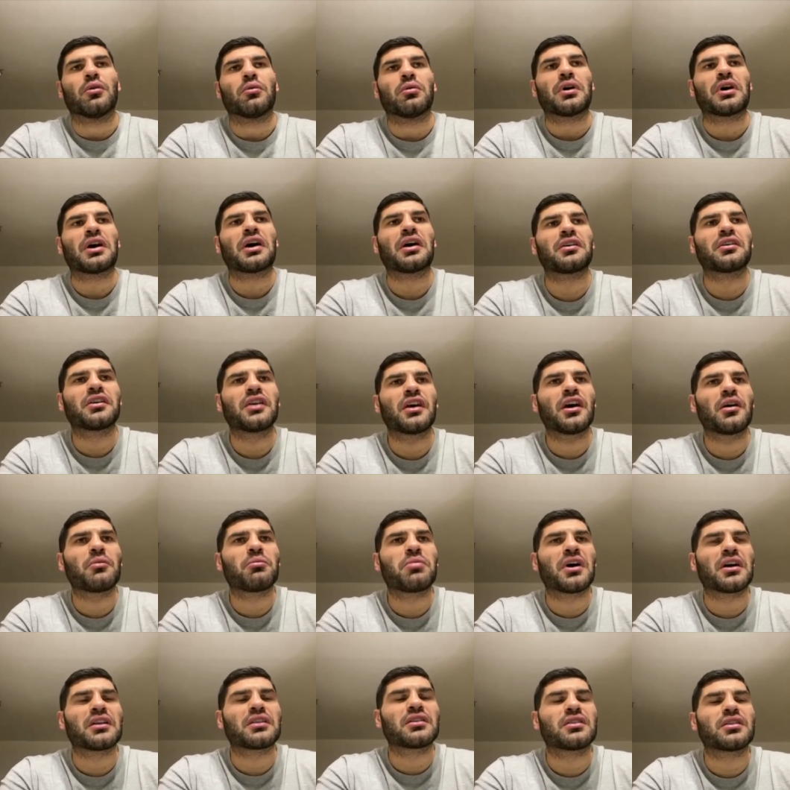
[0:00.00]
Yeah,
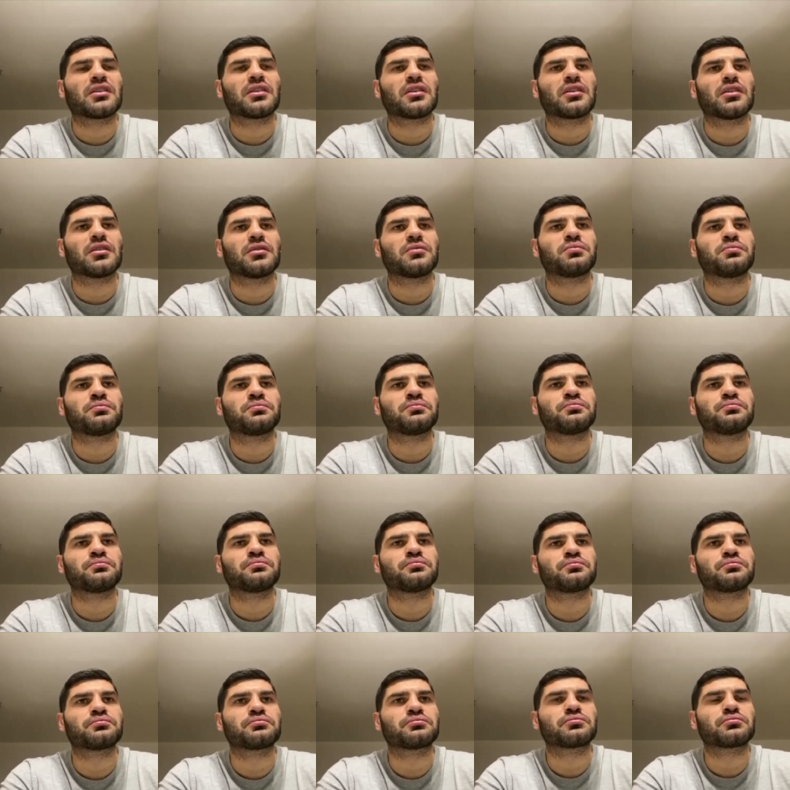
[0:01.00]
but uh,
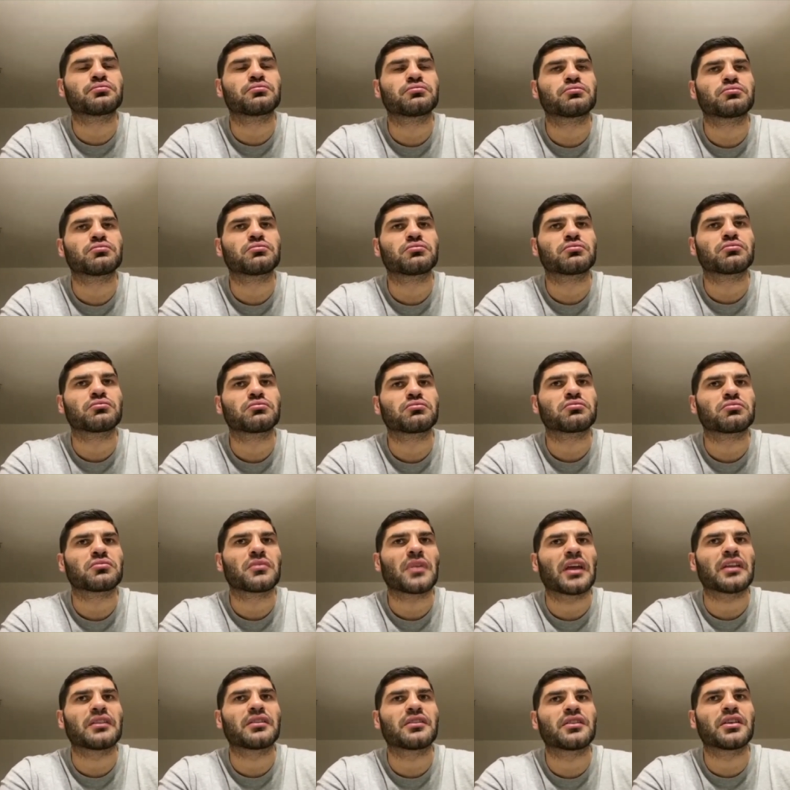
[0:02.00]

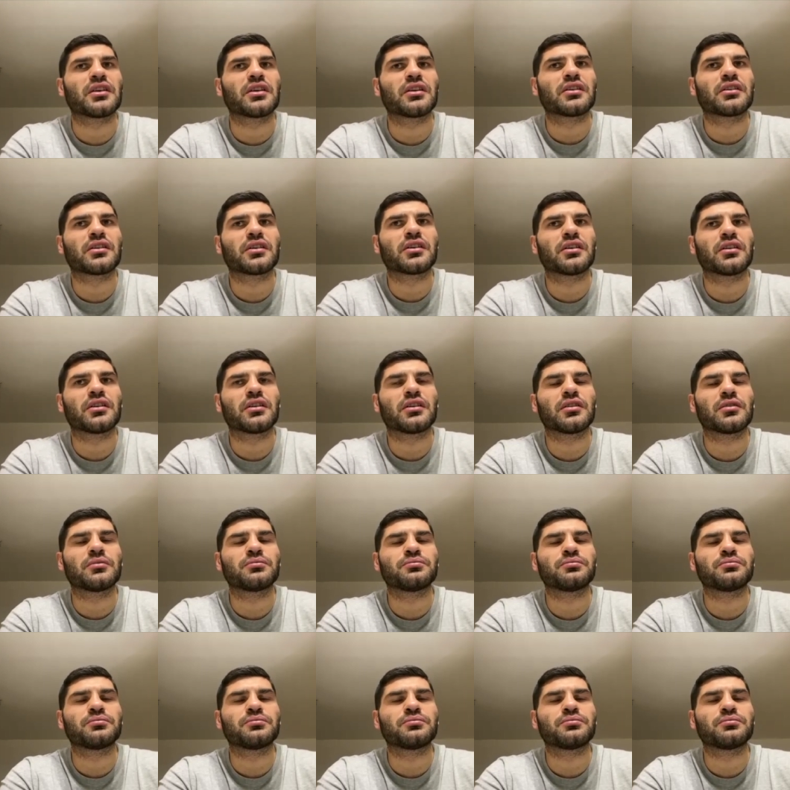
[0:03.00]
I think uh,